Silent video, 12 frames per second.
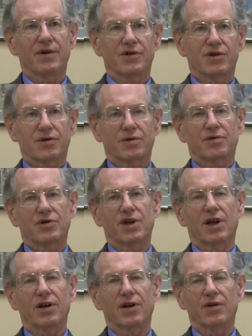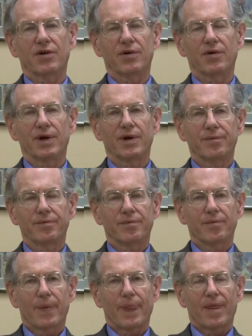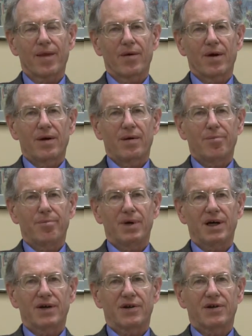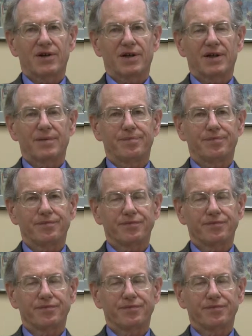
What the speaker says: It's selling into the grid. But a